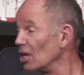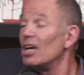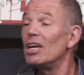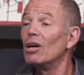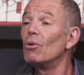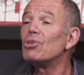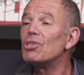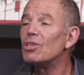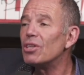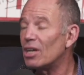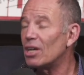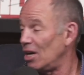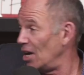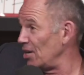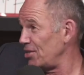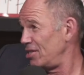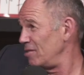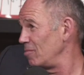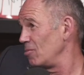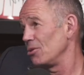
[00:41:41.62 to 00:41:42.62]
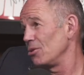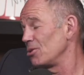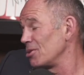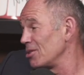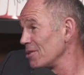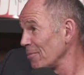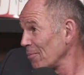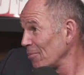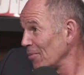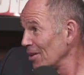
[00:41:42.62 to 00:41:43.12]
Yeah. It was to the customers.
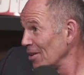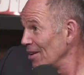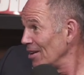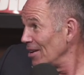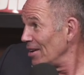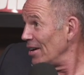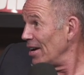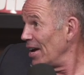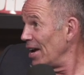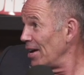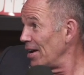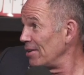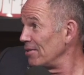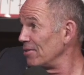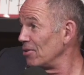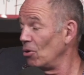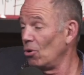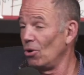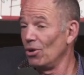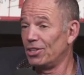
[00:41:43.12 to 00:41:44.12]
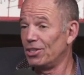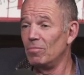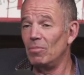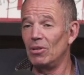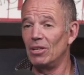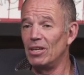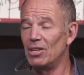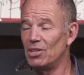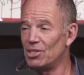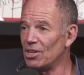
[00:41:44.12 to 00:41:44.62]
Yep. And
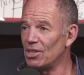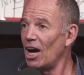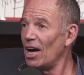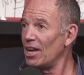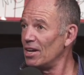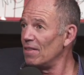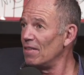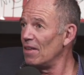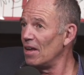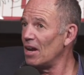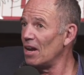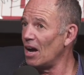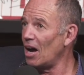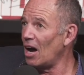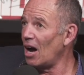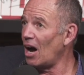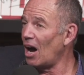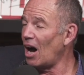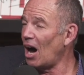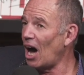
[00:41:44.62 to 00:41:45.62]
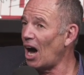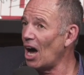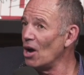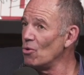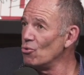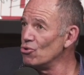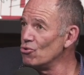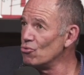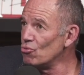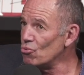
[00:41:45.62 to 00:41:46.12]
ultimately decided that I
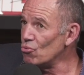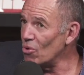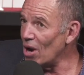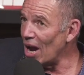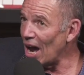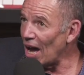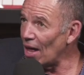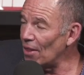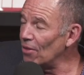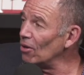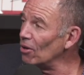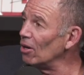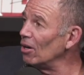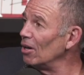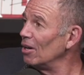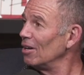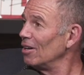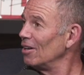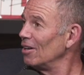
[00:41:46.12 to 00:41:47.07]
would rather